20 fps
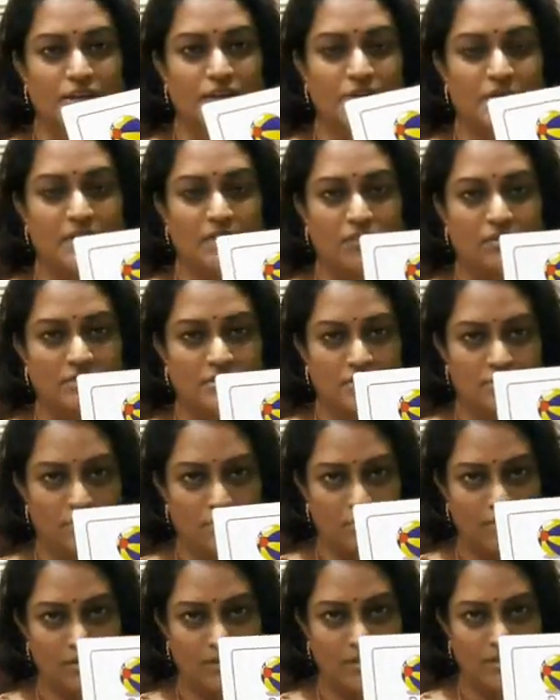You can
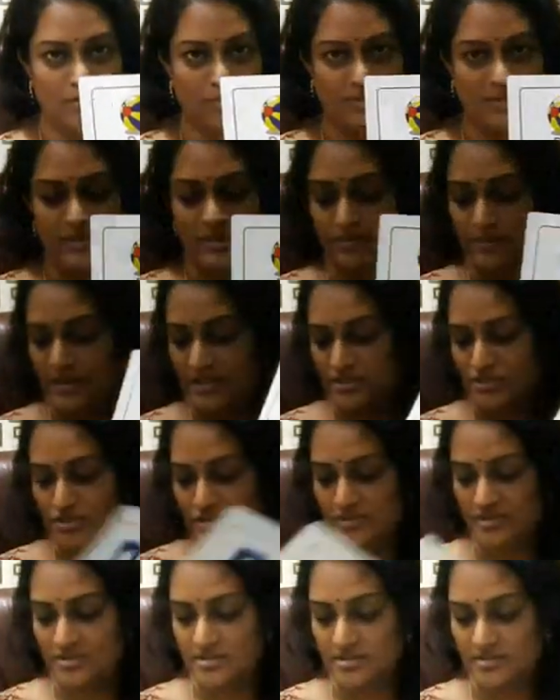also show the
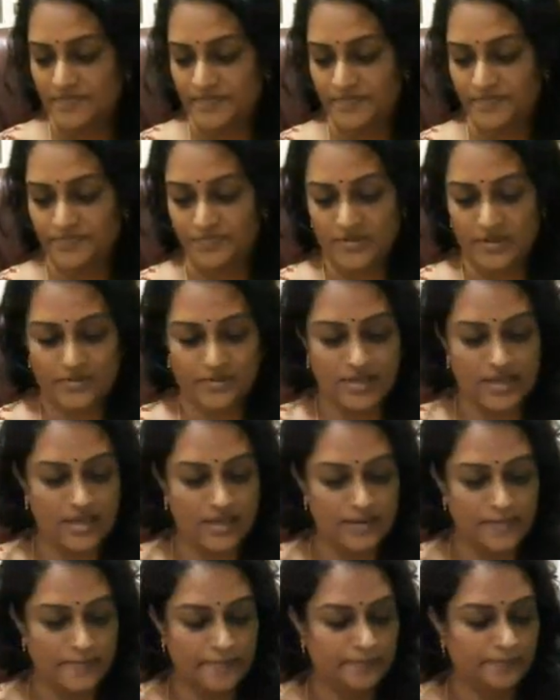pictures. Okay.